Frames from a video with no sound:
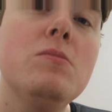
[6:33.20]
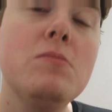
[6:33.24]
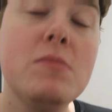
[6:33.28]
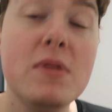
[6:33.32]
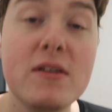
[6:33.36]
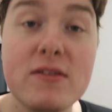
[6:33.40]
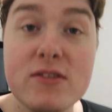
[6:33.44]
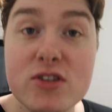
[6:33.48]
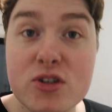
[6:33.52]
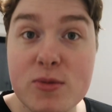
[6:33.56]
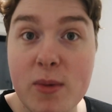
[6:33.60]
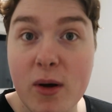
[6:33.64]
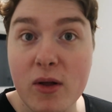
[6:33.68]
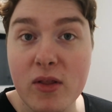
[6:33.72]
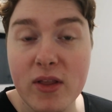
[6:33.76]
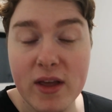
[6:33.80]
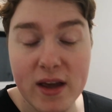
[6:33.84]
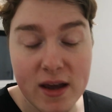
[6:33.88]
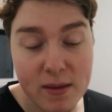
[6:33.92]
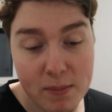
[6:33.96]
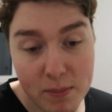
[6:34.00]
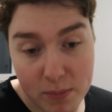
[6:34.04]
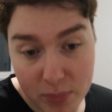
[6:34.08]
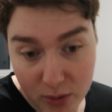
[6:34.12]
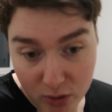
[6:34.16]
bit of a spot
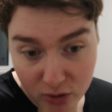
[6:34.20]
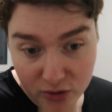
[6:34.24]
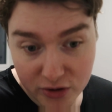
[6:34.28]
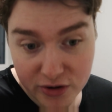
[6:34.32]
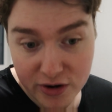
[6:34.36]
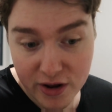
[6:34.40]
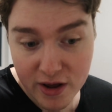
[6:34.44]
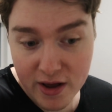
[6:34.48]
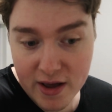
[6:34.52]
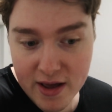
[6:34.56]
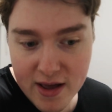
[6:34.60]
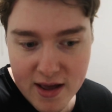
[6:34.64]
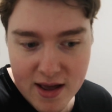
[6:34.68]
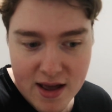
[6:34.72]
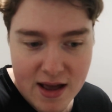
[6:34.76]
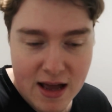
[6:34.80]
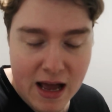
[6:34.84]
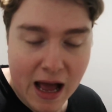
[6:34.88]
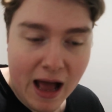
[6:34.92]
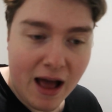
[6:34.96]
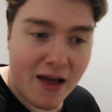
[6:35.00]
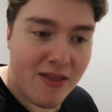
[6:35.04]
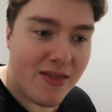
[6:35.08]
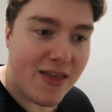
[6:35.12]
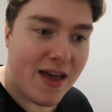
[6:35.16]
there, but
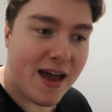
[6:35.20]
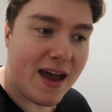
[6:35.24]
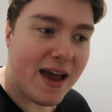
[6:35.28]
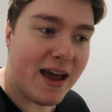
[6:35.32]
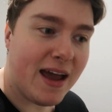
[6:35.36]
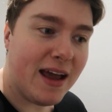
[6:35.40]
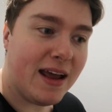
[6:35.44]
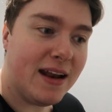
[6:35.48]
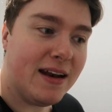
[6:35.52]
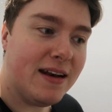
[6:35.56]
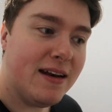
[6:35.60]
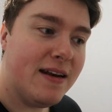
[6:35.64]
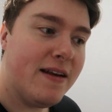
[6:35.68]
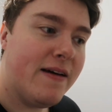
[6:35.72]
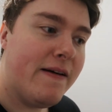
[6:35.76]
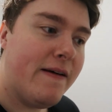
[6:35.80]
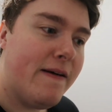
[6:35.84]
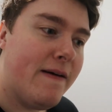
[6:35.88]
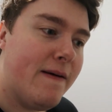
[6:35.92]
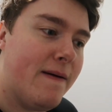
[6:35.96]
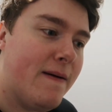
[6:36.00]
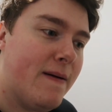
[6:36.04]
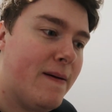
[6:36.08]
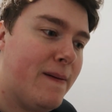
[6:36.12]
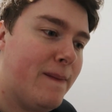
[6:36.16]
and then
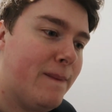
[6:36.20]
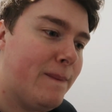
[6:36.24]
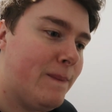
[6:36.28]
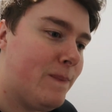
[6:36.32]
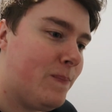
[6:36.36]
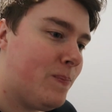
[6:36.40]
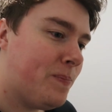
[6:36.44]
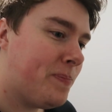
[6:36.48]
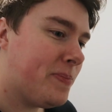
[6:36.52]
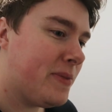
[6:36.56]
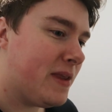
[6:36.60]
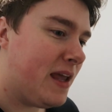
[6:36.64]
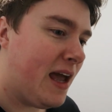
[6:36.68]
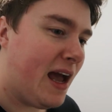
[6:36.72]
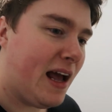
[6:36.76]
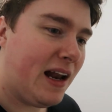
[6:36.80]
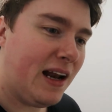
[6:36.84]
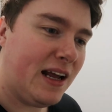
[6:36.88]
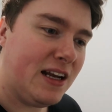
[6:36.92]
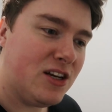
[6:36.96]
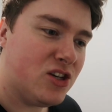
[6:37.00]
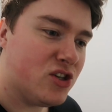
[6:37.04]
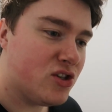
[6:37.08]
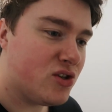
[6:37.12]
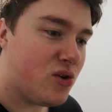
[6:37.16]
yeah,
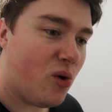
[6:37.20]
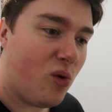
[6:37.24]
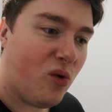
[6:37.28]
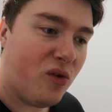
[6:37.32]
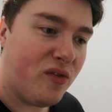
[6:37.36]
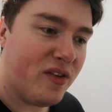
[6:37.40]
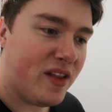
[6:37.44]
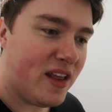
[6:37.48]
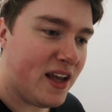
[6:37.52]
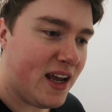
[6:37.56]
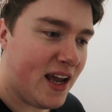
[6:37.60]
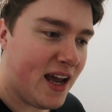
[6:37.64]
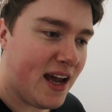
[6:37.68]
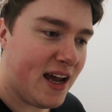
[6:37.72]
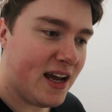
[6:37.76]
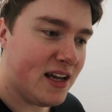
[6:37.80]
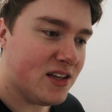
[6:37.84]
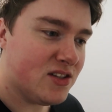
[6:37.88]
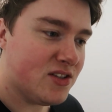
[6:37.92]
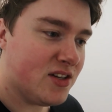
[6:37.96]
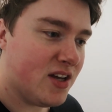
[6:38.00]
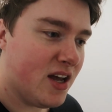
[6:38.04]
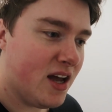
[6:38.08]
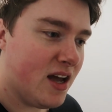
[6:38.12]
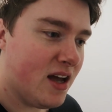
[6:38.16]
like just over the
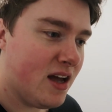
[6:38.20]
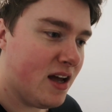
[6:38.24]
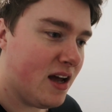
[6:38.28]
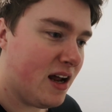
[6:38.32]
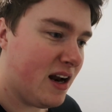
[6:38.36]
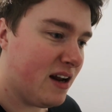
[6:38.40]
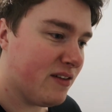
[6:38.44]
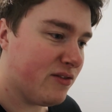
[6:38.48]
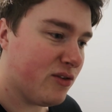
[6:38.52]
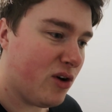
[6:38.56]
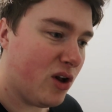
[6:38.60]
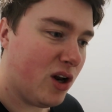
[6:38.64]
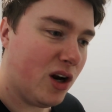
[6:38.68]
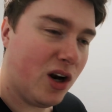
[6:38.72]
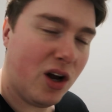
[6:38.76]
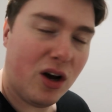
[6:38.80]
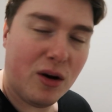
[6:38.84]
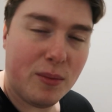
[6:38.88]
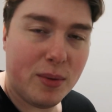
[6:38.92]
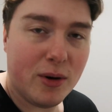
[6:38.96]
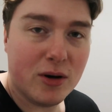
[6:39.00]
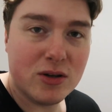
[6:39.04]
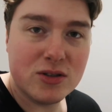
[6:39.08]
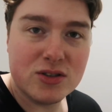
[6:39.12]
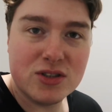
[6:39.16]
years, and I've got a lot
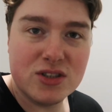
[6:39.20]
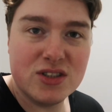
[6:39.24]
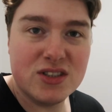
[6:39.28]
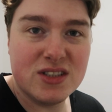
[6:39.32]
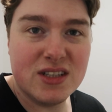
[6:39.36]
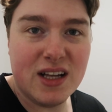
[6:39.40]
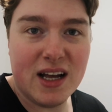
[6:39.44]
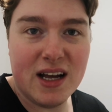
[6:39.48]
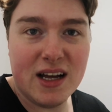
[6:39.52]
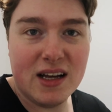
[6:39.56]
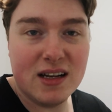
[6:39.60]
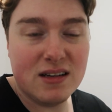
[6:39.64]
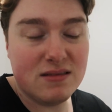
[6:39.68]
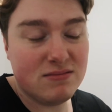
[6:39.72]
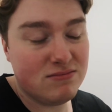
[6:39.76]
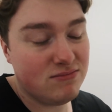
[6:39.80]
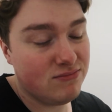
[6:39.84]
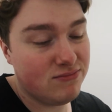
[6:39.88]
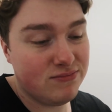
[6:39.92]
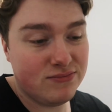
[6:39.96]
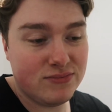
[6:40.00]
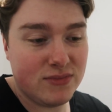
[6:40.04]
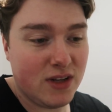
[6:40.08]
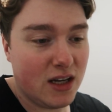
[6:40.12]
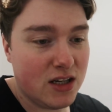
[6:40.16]
of boxers that
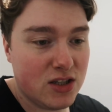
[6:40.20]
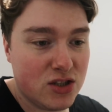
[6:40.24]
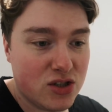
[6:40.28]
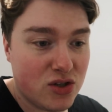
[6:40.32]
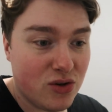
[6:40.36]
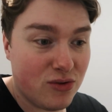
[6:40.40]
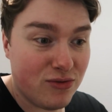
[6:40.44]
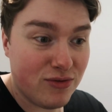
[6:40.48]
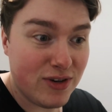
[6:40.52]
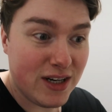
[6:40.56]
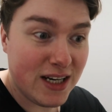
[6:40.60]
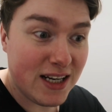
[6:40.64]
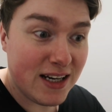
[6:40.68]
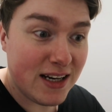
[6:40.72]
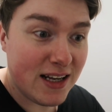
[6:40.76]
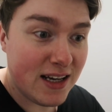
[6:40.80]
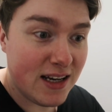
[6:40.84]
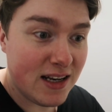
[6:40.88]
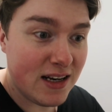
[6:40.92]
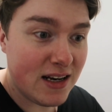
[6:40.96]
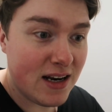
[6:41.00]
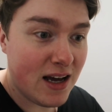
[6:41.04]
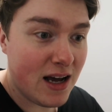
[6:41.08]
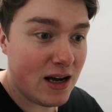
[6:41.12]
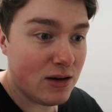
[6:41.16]
I just don't really
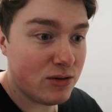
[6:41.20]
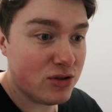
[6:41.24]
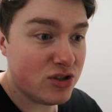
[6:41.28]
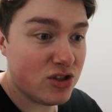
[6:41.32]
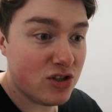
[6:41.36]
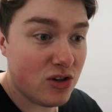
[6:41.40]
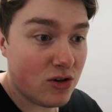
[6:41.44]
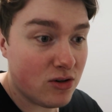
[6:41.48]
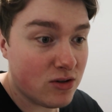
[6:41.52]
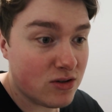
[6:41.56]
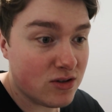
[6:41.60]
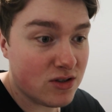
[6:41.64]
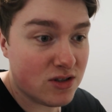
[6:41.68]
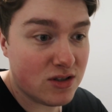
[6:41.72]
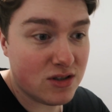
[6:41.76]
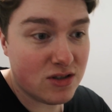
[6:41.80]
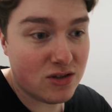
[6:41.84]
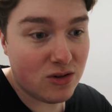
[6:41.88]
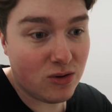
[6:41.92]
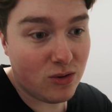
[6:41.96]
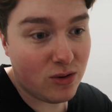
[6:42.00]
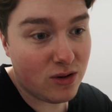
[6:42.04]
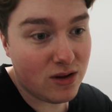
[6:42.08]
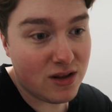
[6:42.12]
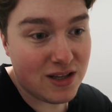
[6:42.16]
need now. Socks
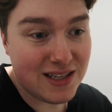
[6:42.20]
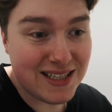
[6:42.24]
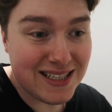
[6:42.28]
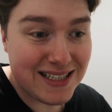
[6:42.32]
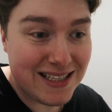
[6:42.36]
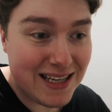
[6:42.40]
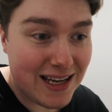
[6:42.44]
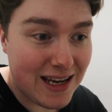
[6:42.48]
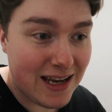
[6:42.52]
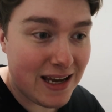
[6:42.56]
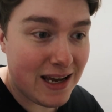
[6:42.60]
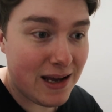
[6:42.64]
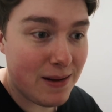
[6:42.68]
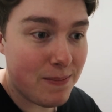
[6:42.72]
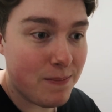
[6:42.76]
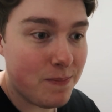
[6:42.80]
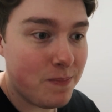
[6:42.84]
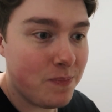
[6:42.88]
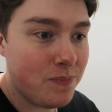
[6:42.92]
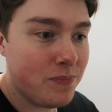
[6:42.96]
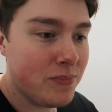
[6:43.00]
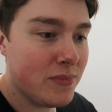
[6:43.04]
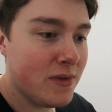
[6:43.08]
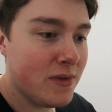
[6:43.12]
sort of the same.